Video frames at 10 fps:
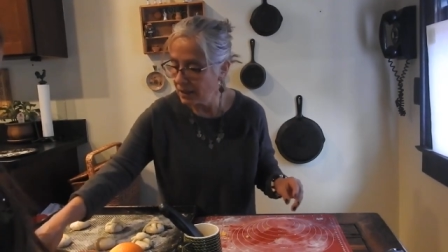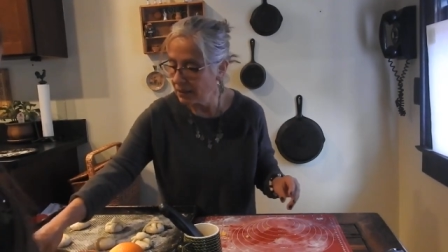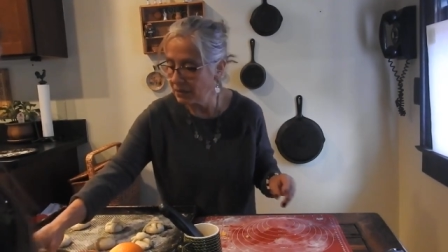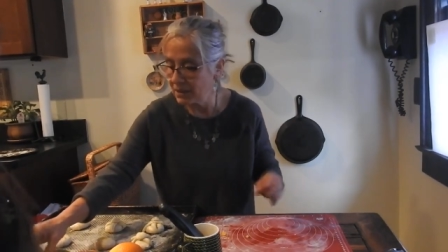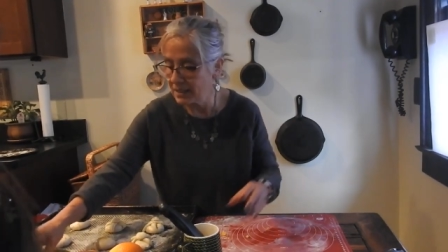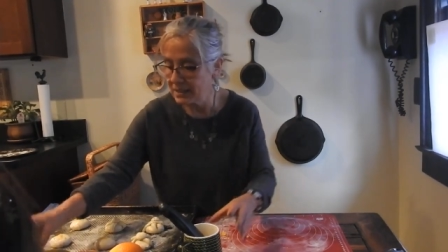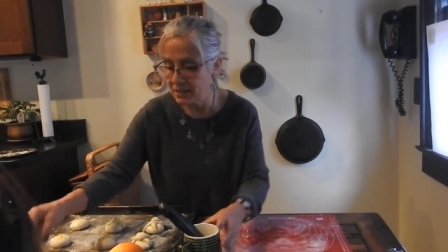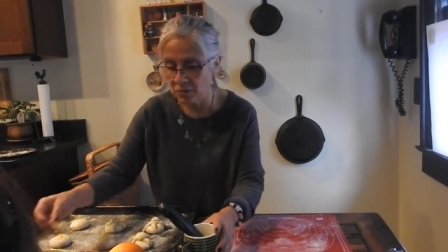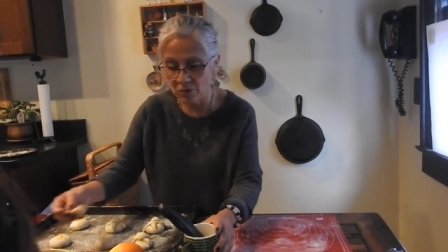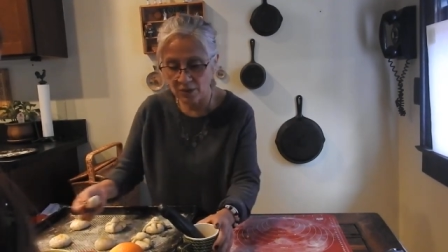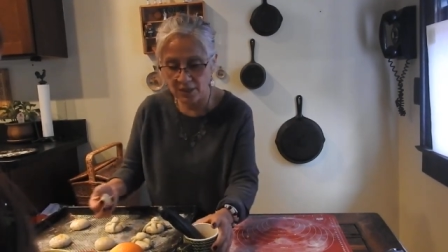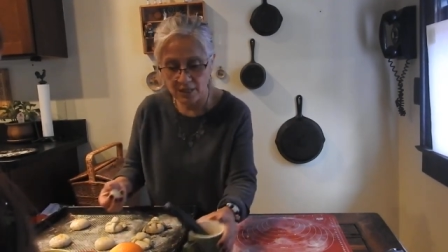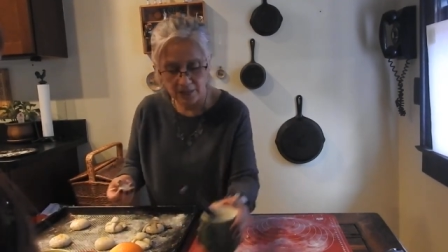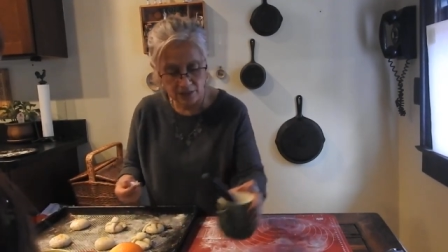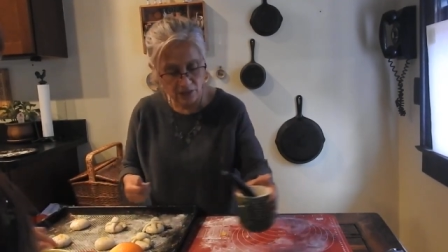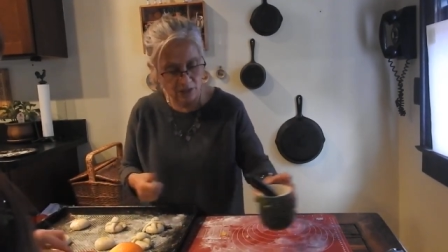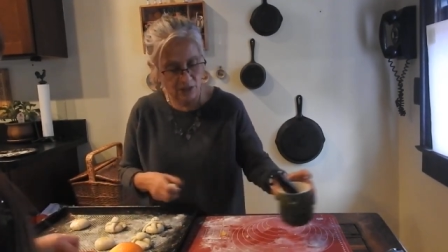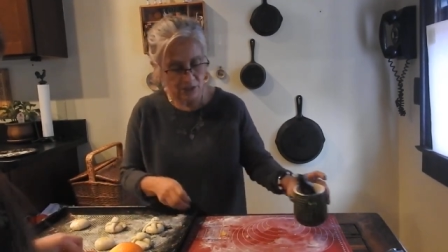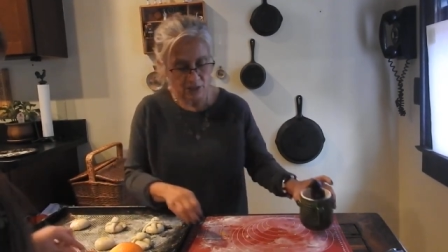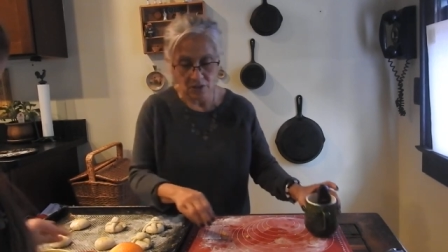I'm going to need some more of
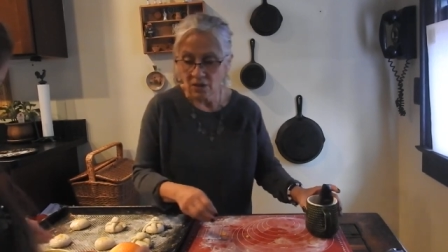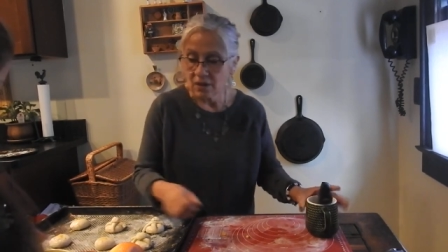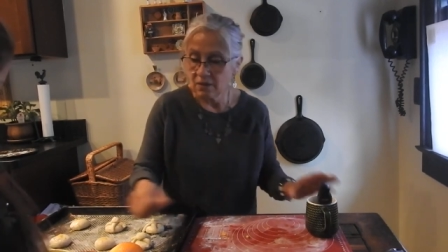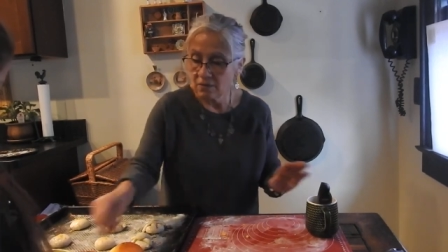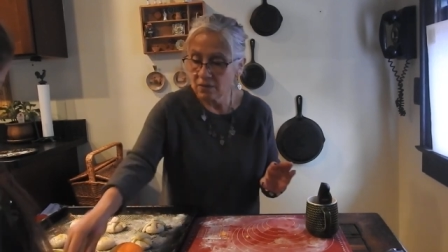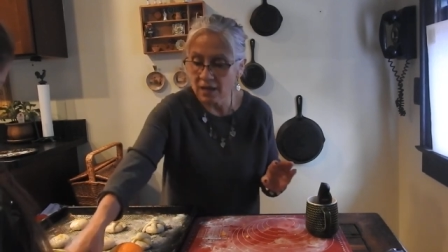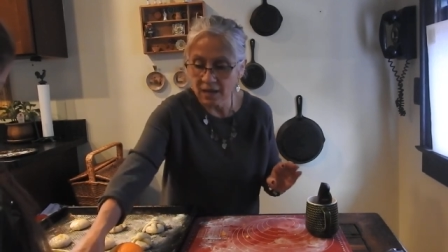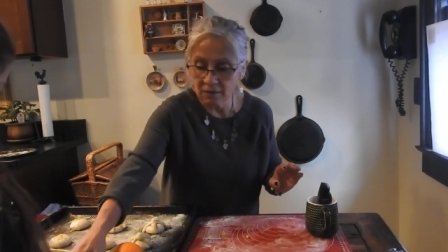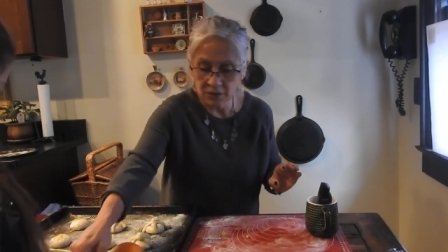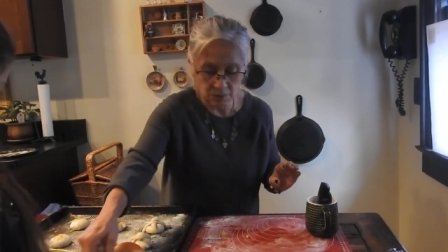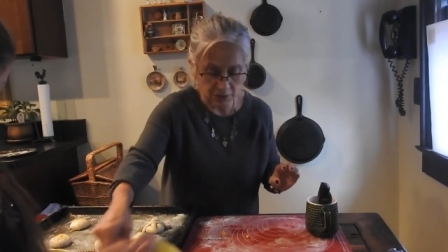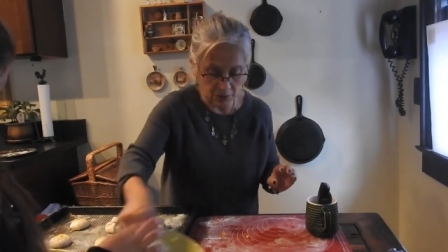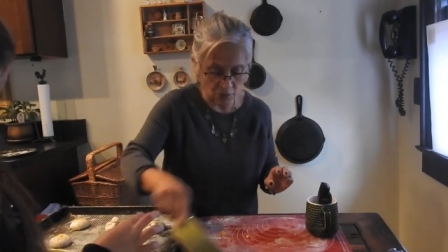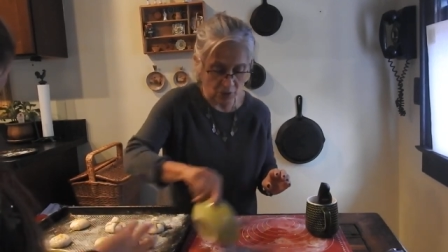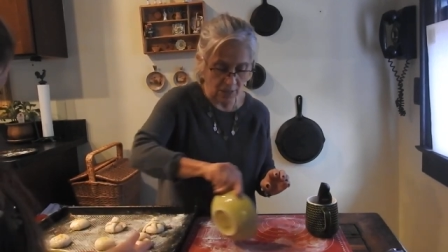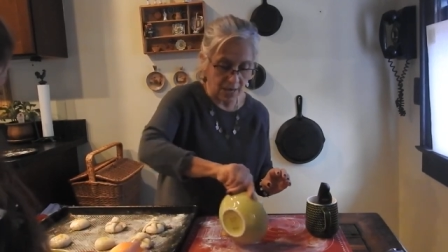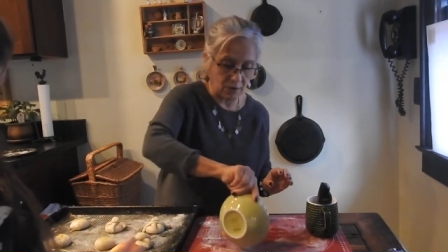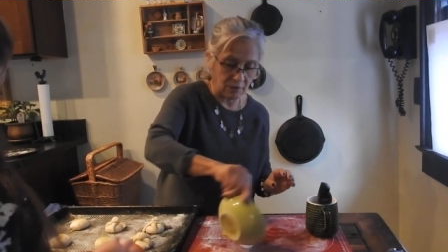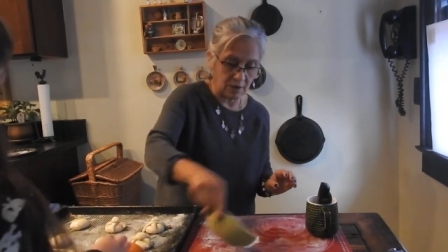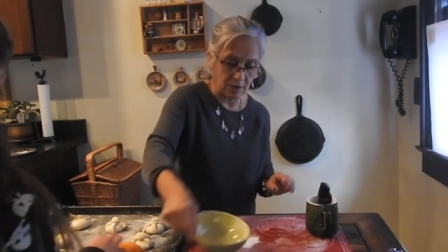this. Yeah, let's put some more of that
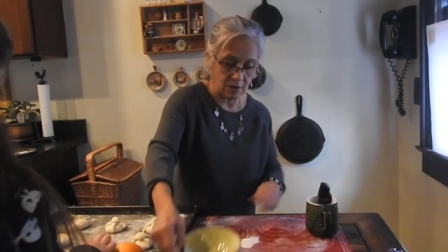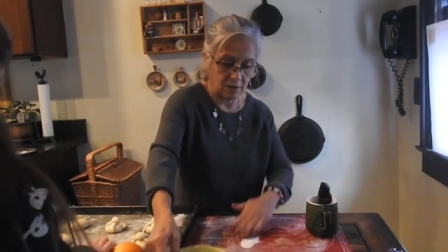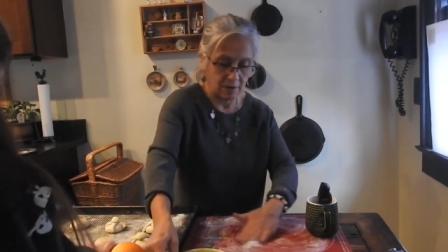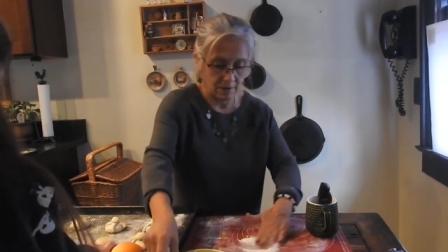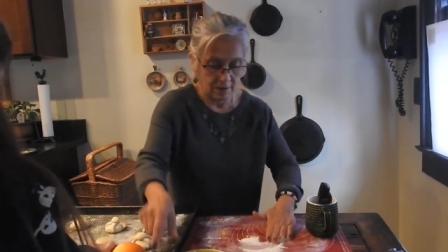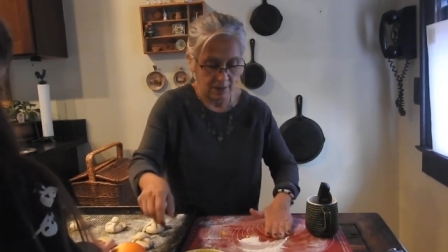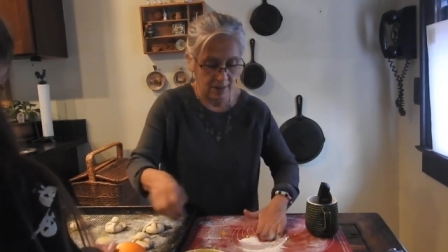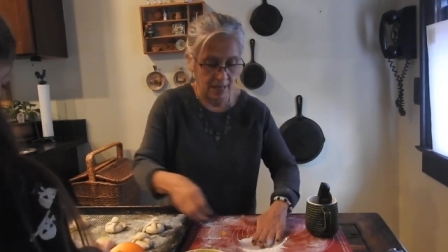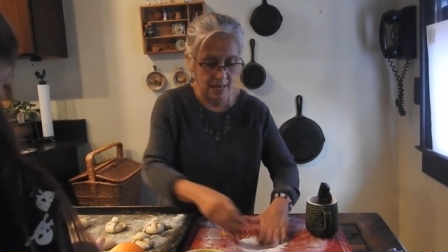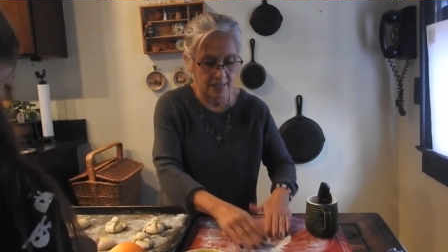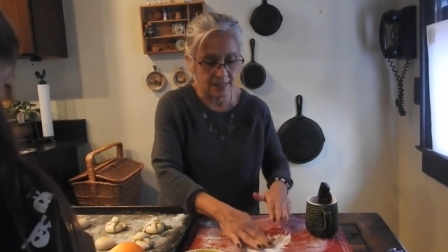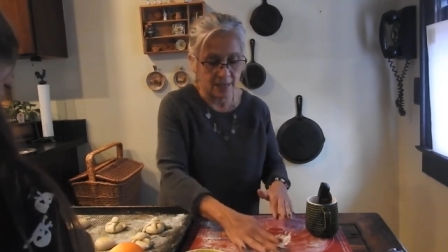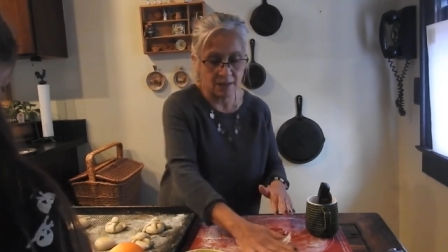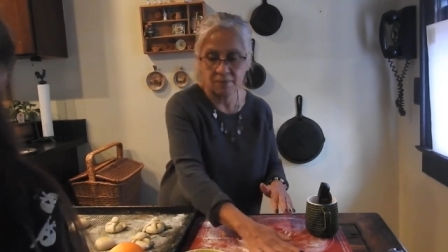over there. Thanks, Sam.